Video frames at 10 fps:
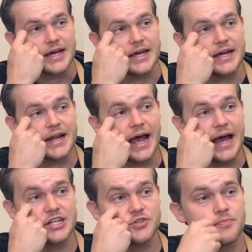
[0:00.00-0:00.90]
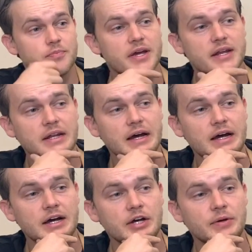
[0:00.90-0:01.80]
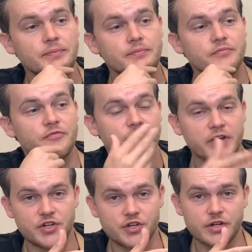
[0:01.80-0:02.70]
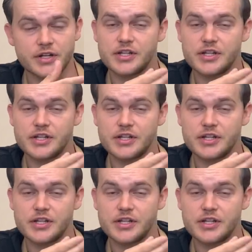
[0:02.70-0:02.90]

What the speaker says: It has been featured in